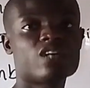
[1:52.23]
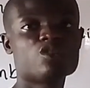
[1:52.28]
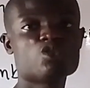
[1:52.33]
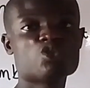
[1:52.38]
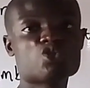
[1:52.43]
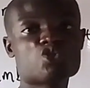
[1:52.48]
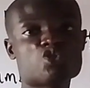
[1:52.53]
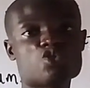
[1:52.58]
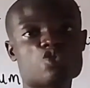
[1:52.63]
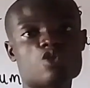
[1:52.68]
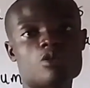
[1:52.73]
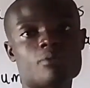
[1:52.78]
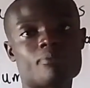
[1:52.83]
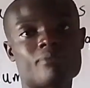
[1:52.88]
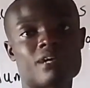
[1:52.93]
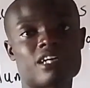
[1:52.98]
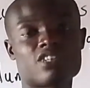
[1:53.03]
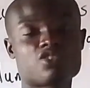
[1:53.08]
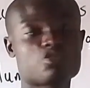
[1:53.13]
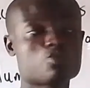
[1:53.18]
we can use
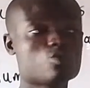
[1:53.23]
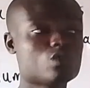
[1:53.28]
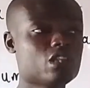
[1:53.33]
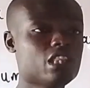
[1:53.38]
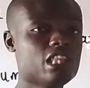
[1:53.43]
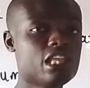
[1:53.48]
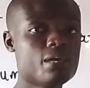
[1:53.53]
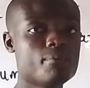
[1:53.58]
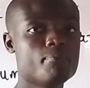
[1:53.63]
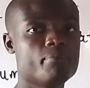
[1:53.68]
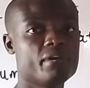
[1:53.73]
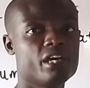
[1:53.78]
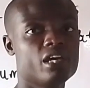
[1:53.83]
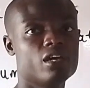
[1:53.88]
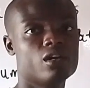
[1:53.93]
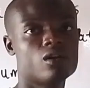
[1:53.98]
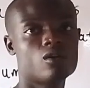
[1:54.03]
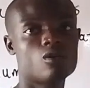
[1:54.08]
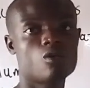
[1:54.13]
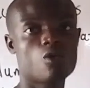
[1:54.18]
numbers to
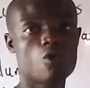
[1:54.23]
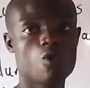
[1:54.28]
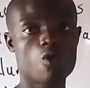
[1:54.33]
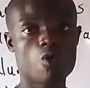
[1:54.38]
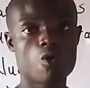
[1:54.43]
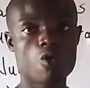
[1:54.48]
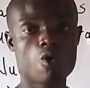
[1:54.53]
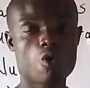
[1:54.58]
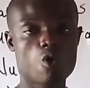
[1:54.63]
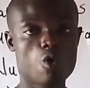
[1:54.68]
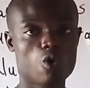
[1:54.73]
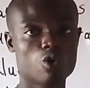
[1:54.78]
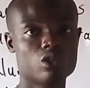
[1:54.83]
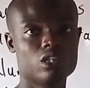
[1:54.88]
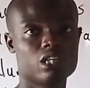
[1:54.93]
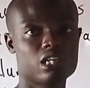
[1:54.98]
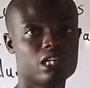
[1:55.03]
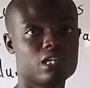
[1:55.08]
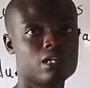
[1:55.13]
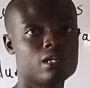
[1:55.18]
label or
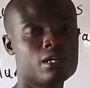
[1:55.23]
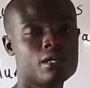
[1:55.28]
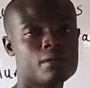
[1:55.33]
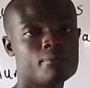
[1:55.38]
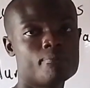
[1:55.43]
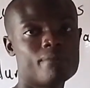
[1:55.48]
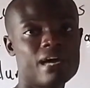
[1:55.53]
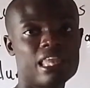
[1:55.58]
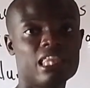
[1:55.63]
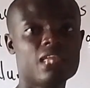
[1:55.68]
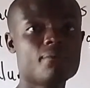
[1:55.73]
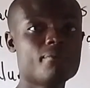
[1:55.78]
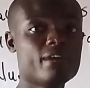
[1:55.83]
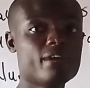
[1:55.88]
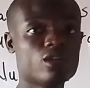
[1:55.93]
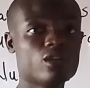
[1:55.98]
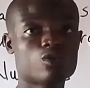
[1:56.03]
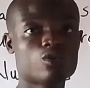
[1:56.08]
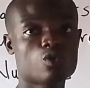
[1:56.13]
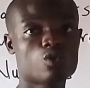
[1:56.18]
order. By
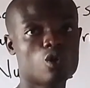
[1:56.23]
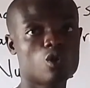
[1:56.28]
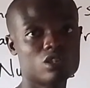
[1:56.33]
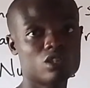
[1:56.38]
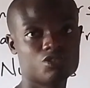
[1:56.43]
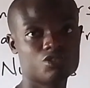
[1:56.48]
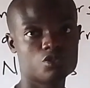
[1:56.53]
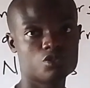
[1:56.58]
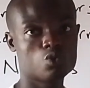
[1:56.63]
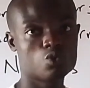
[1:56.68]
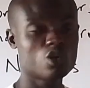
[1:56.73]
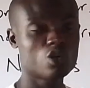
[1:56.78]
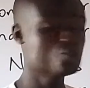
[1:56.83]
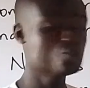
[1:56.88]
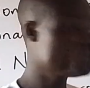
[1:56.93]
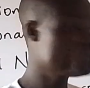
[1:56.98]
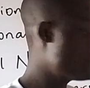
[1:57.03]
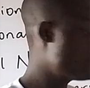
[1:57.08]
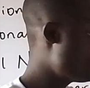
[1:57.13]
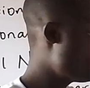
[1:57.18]
labeling or ordering,
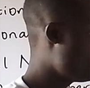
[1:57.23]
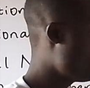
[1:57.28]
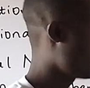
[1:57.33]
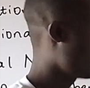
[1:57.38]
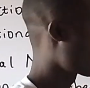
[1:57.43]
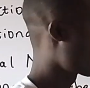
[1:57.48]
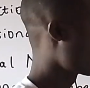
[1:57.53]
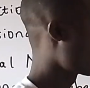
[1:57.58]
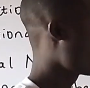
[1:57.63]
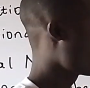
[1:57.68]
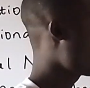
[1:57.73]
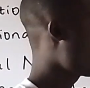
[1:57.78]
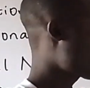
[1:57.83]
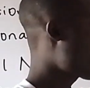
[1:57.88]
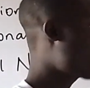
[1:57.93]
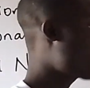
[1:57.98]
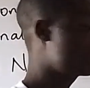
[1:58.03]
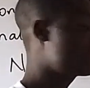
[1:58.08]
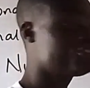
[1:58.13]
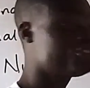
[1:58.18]
what do we mean?
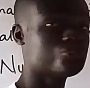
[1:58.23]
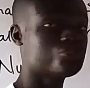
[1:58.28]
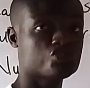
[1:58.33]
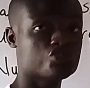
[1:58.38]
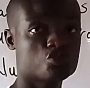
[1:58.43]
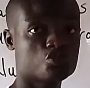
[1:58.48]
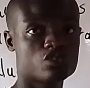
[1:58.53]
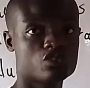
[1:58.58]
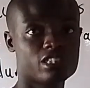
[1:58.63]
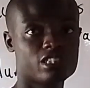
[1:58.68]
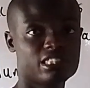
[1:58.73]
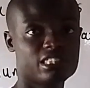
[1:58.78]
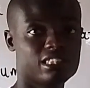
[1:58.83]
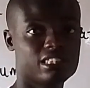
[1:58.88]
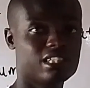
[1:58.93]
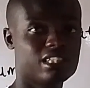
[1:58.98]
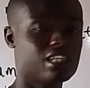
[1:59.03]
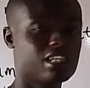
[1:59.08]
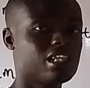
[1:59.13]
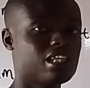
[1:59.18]
We have 3
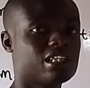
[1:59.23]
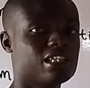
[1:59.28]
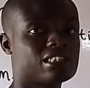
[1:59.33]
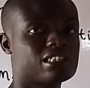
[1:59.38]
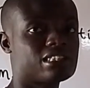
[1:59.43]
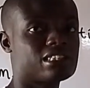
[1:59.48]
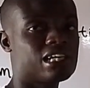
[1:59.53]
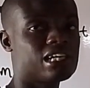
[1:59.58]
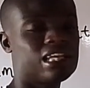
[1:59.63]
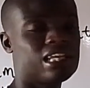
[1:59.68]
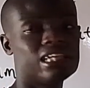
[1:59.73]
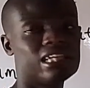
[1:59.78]
students in a class,